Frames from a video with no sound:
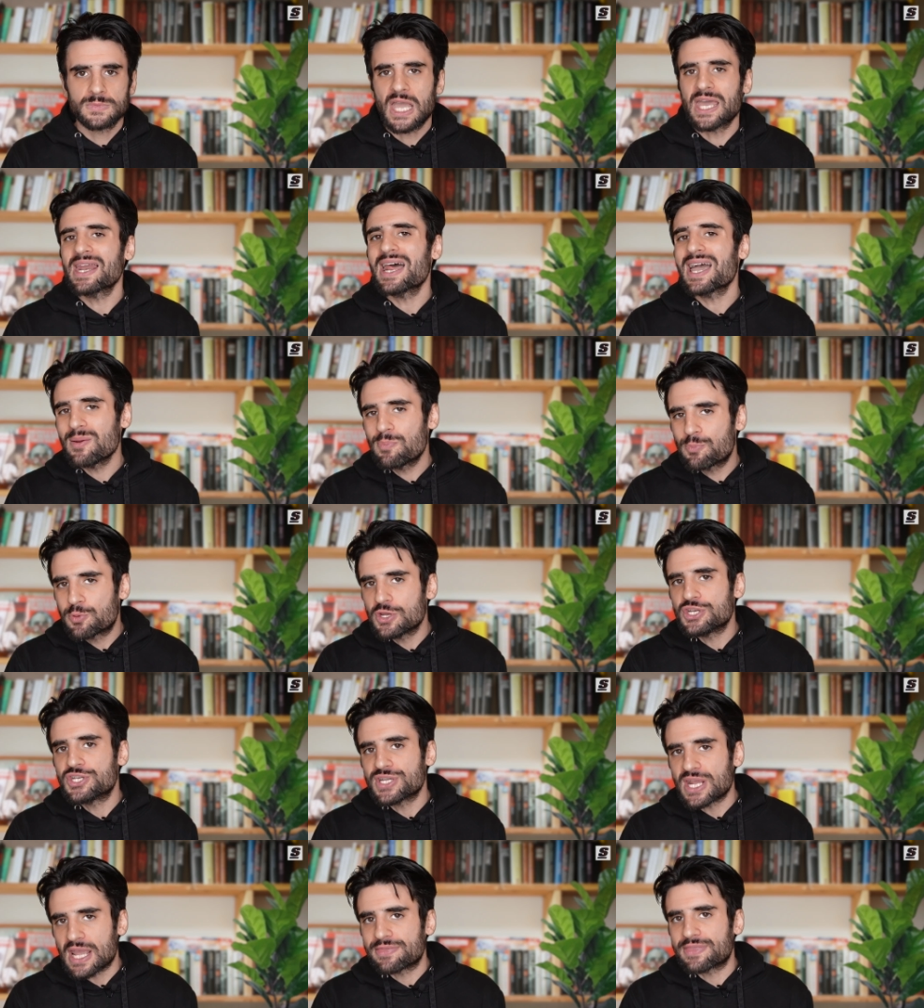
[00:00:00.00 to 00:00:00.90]
And I
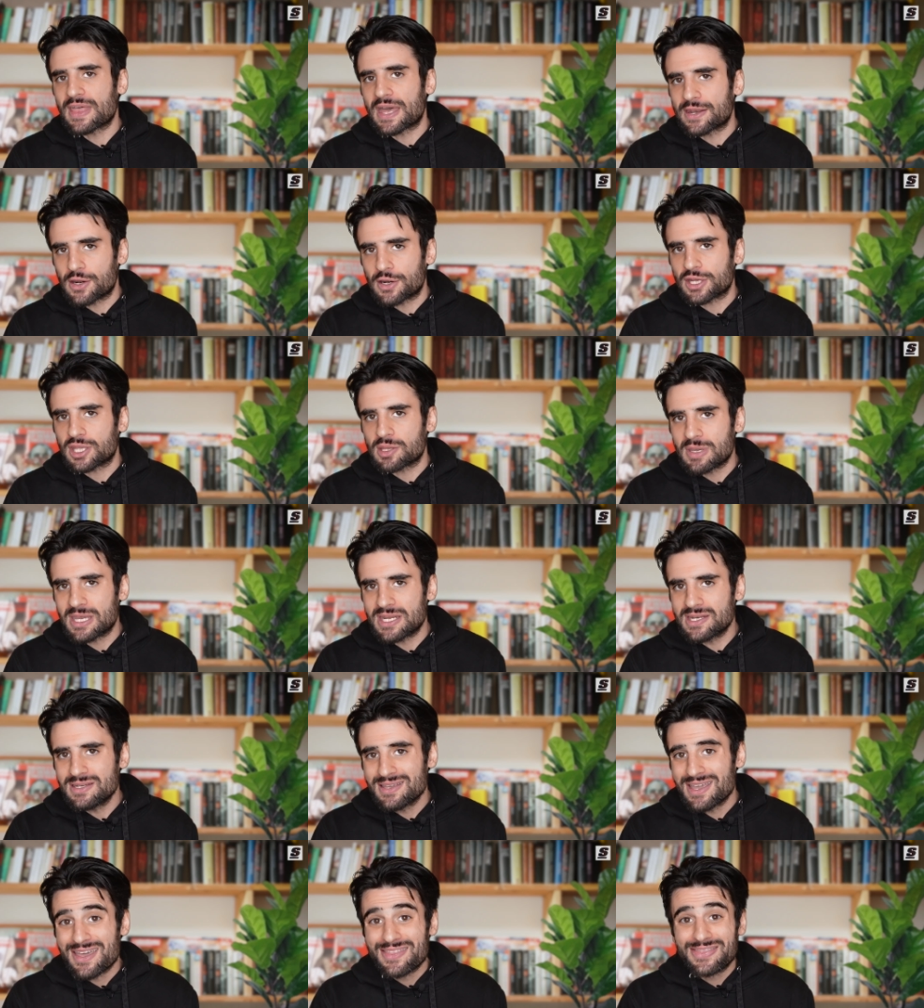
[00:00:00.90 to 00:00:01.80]
appreciate that
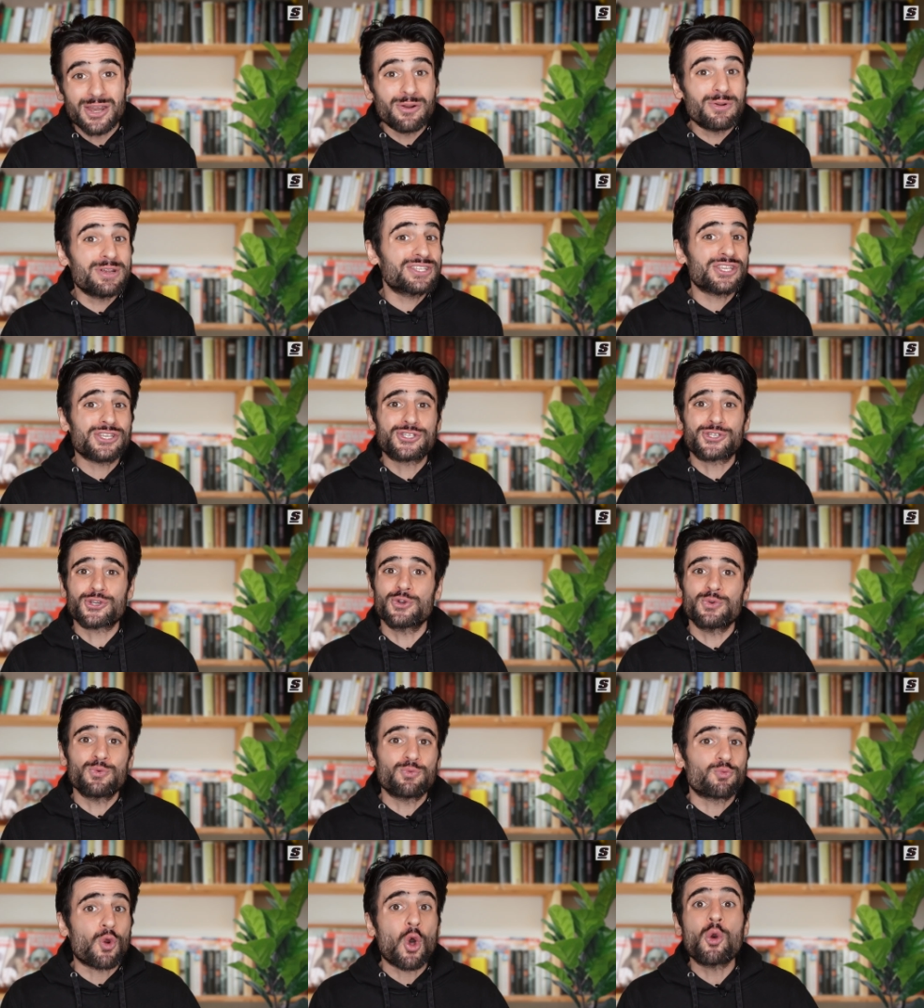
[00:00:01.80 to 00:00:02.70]
argument. There is a
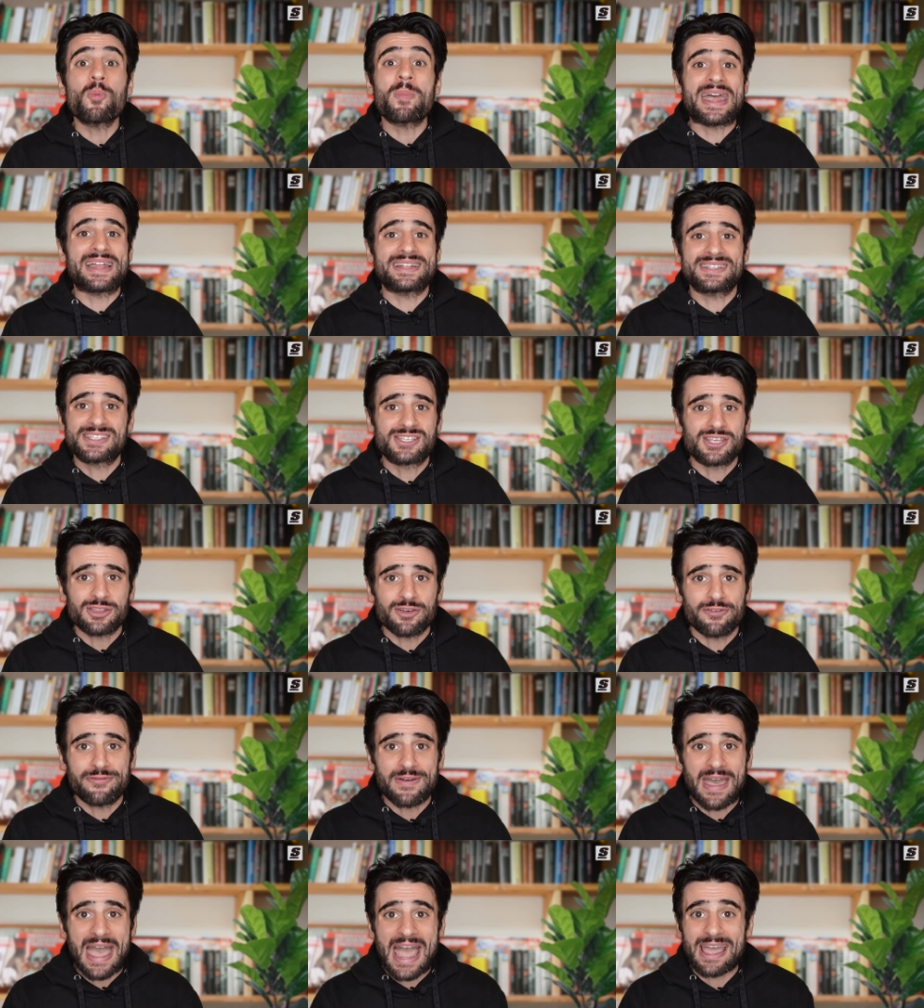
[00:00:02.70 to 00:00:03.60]
certain romance to
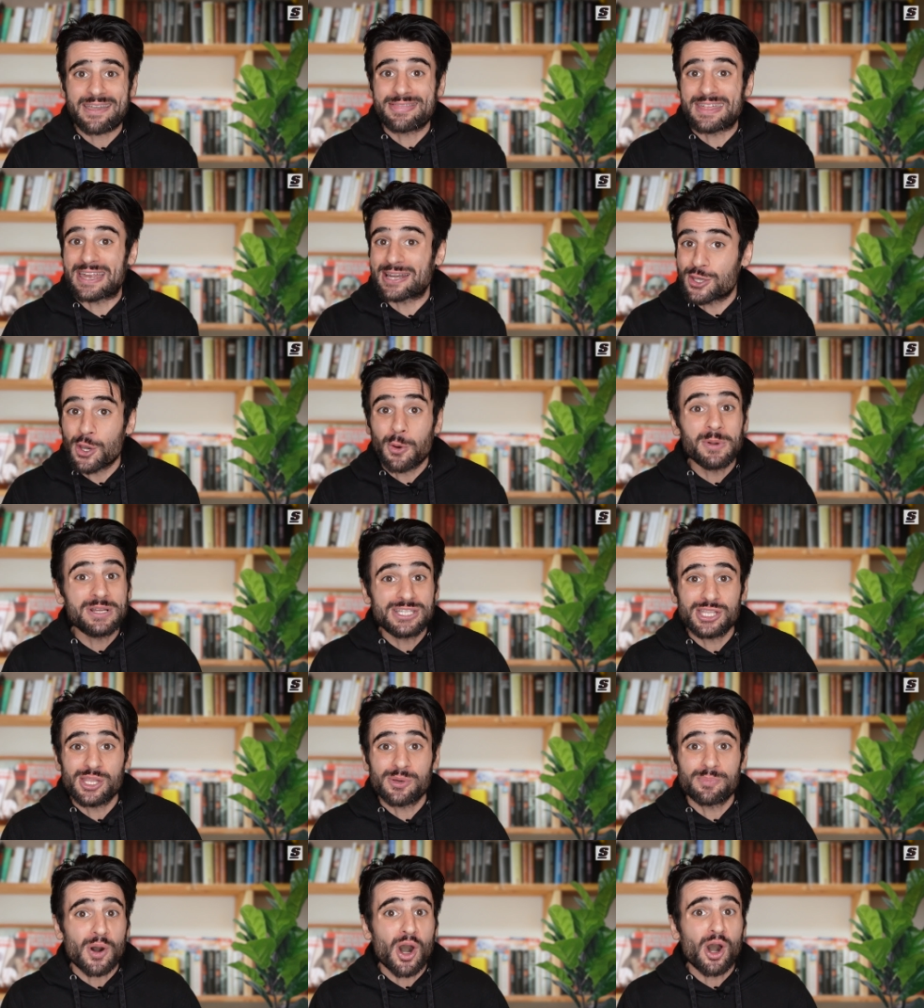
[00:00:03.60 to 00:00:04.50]
the fact that going
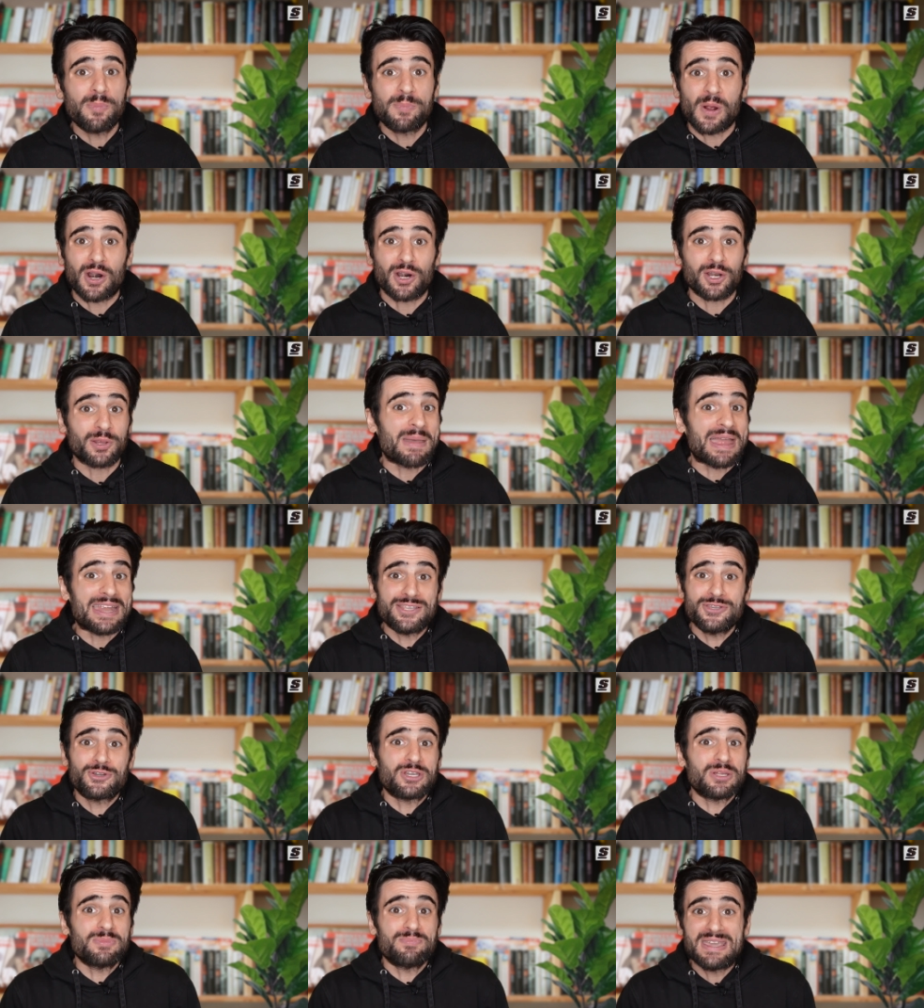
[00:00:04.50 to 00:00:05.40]
to the ballpark
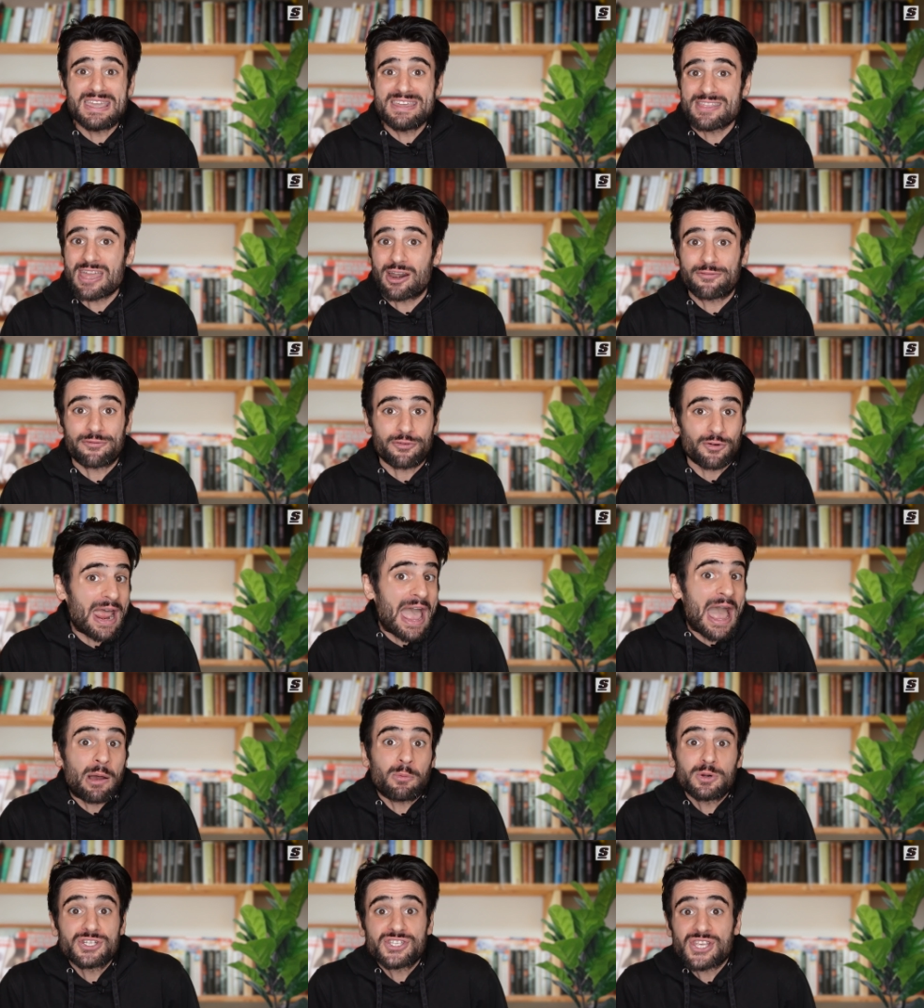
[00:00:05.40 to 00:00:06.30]
meant you could be there for
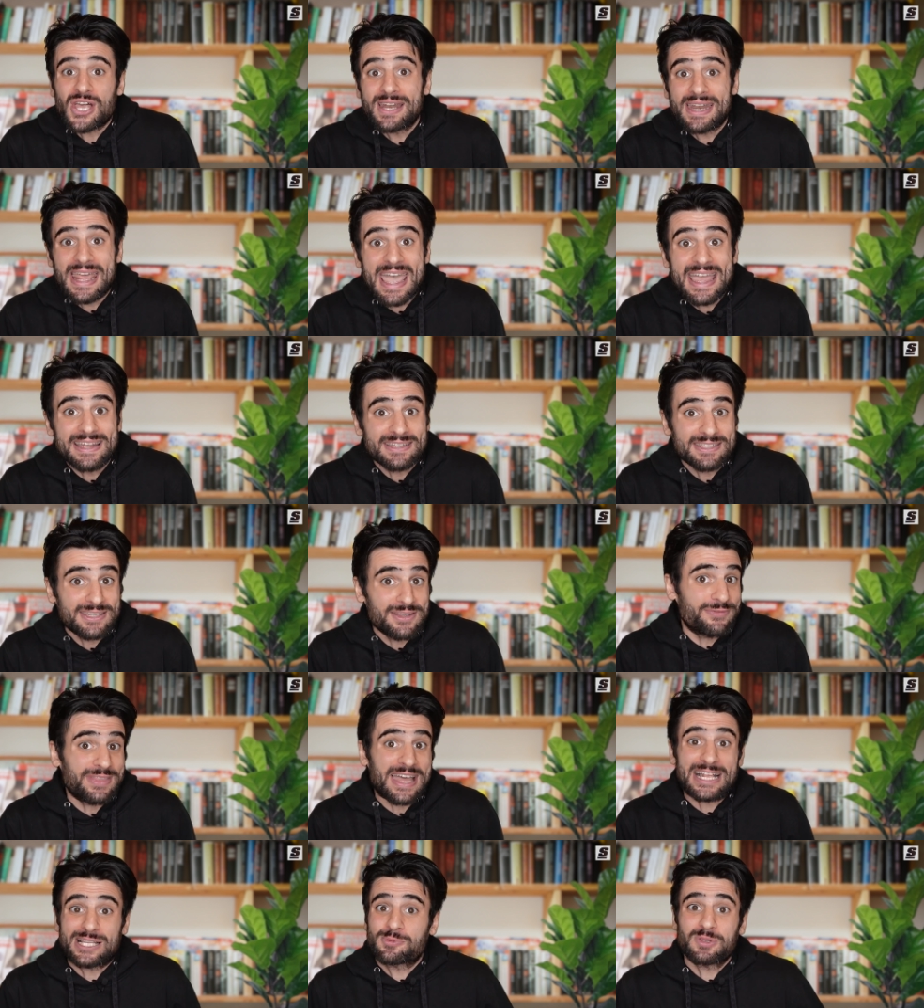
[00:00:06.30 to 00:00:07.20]
hours on end
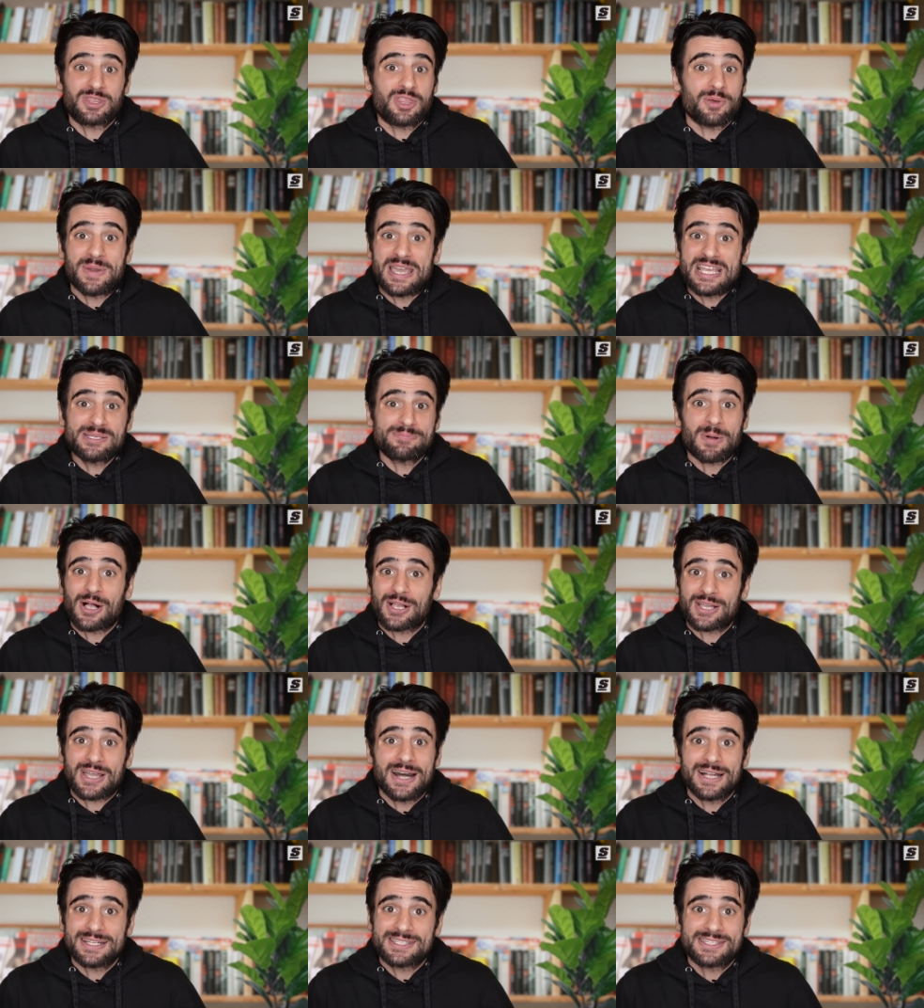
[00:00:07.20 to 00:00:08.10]
if that's what the baseball
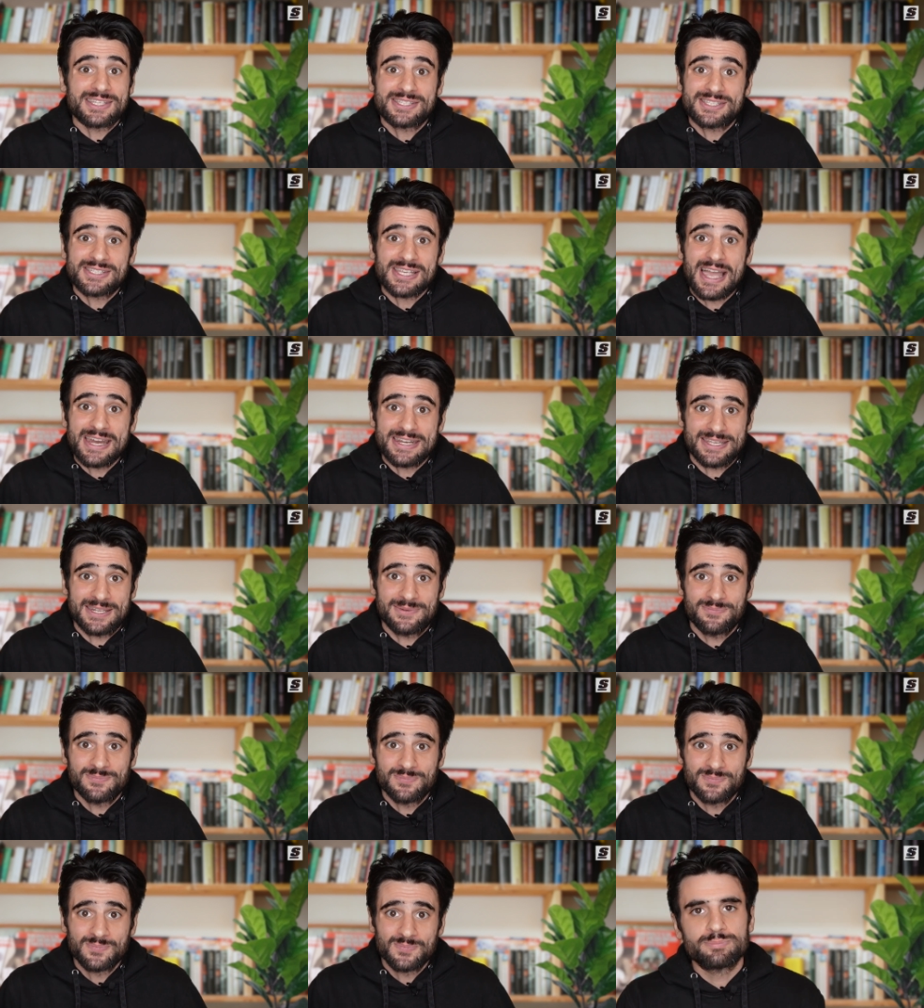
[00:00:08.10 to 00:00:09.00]
gods decided.